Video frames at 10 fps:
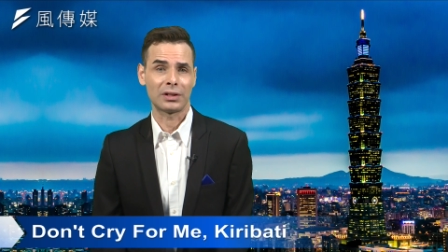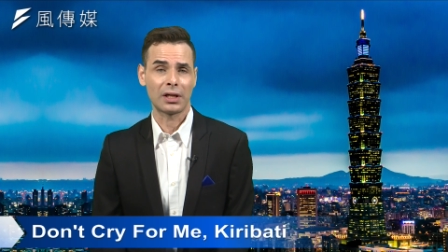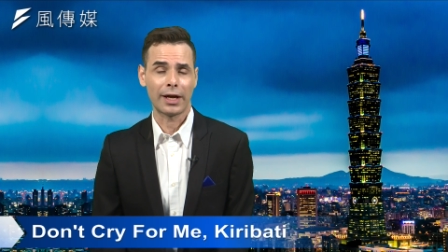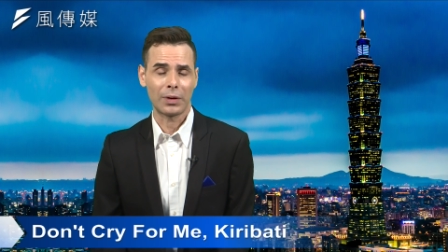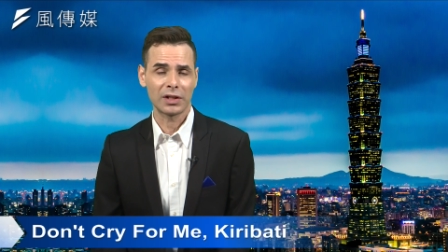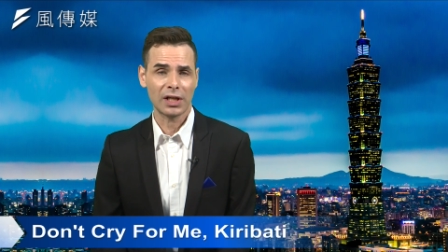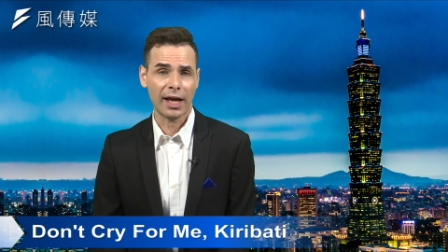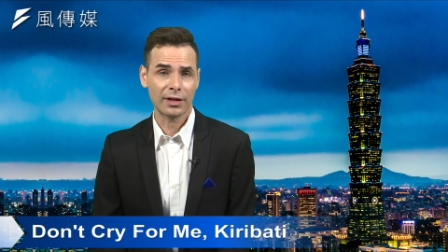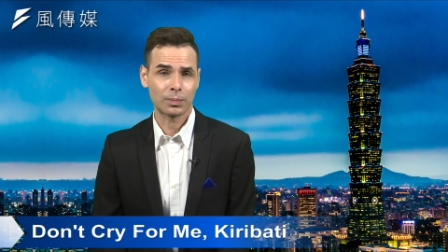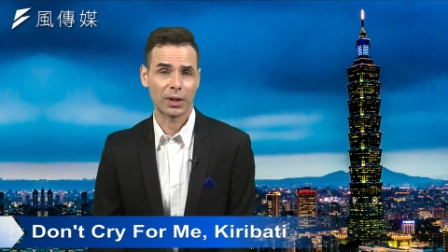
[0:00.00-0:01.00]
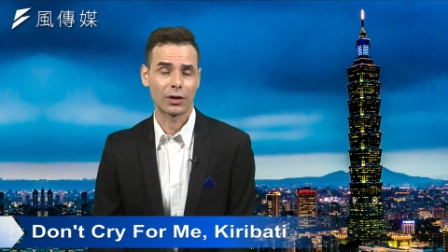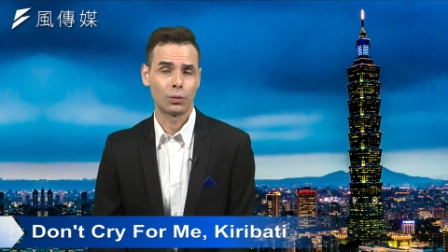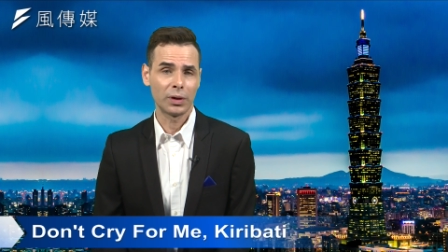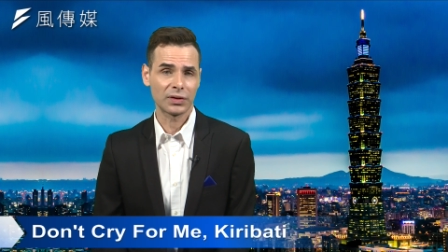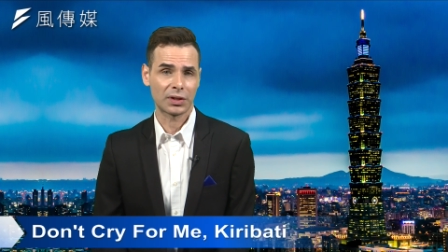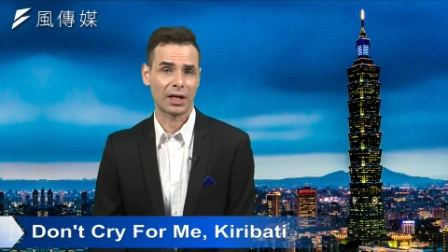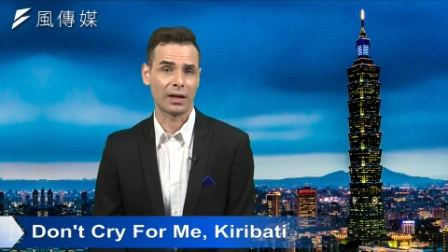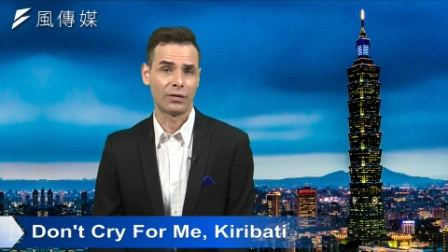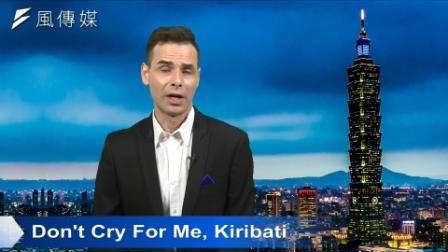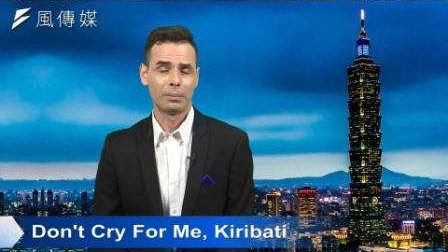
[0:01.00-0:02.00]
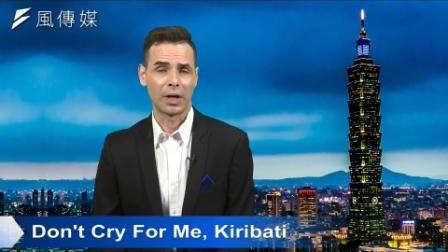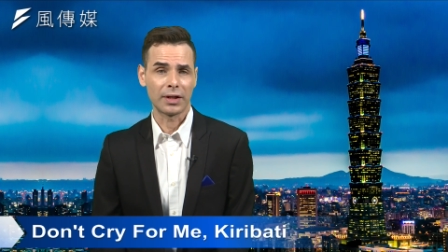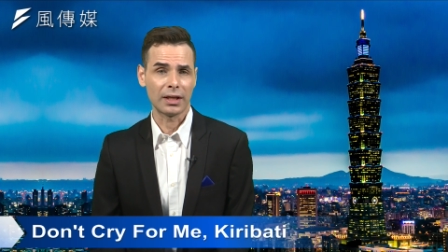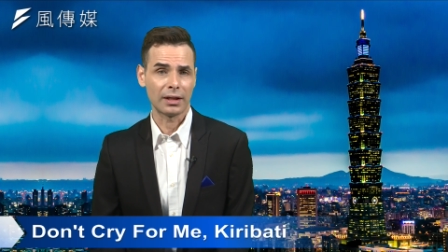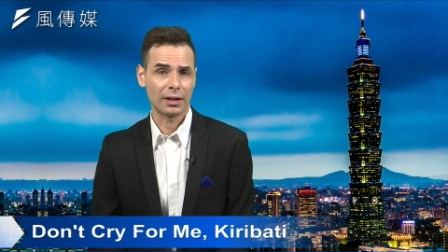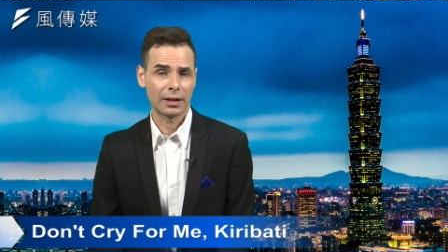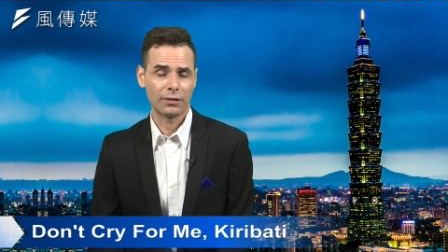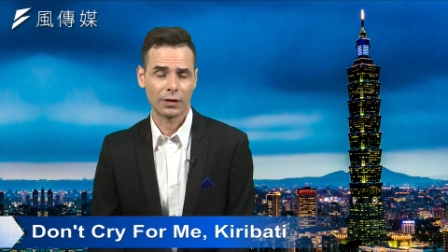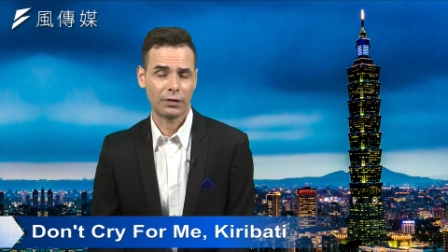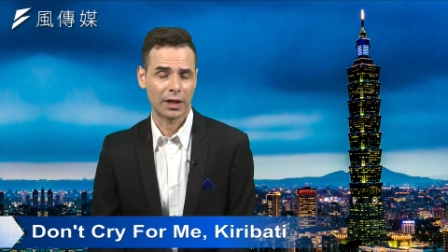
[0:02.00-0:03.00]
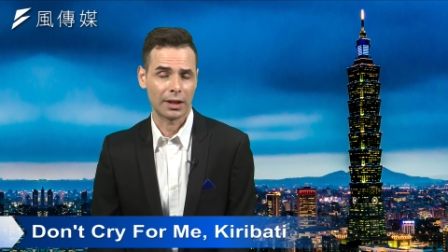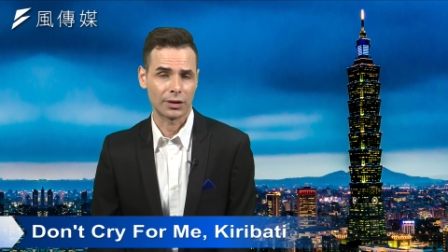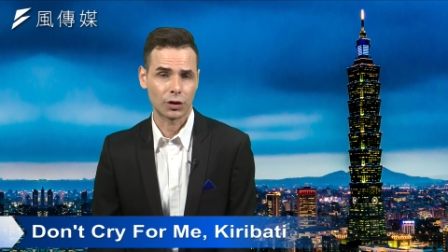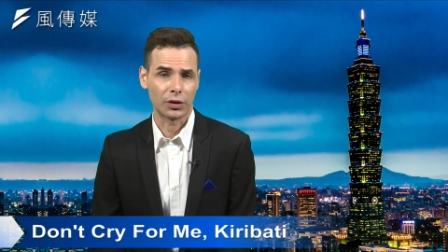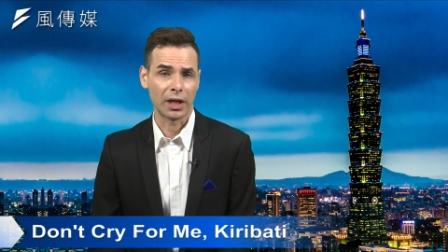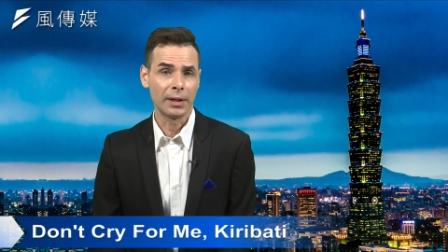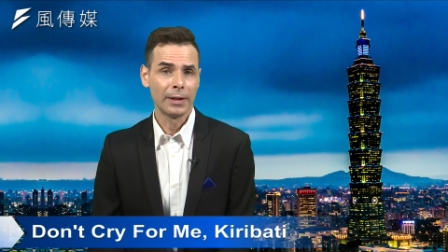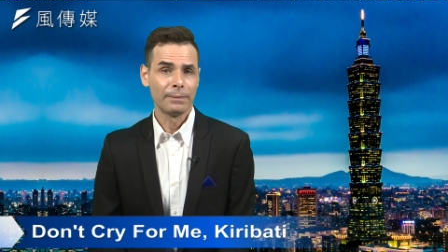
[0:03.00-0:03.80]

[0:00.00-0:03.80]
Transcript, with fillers: The Taiwan taxpayer will save money in giving financial aid